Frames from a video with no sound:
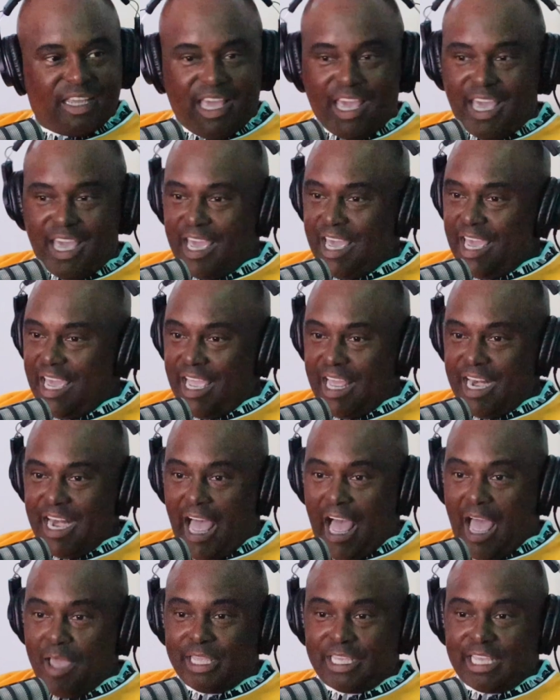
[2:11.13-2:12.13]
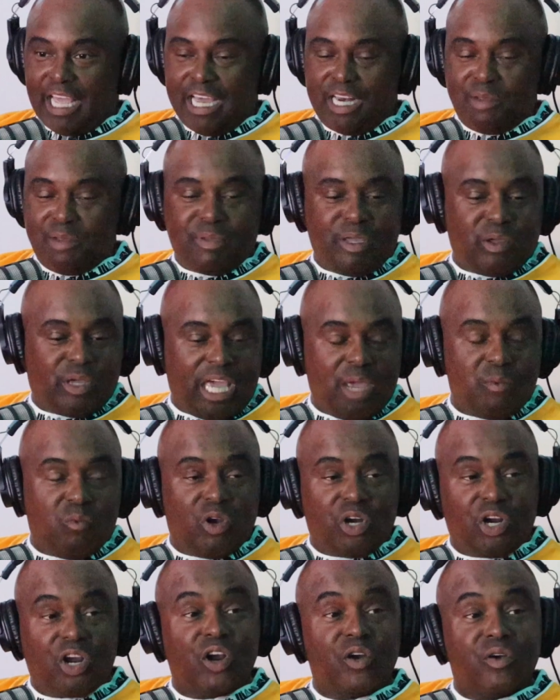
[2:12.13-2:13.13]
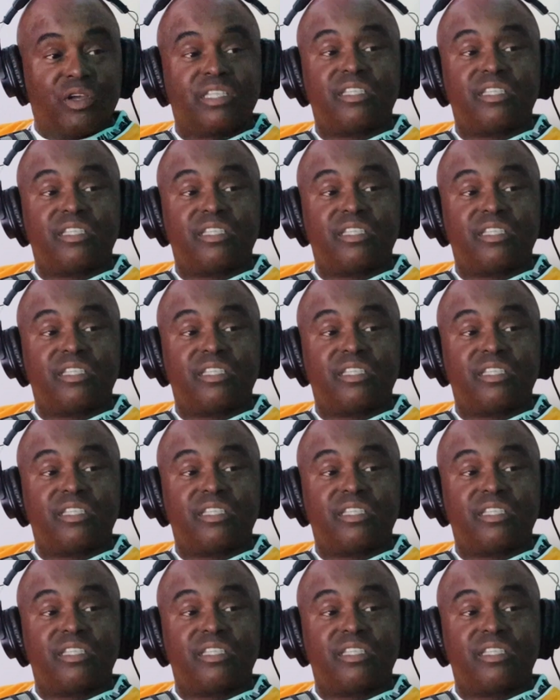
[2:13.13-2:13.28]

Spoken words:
And I kind of became one of her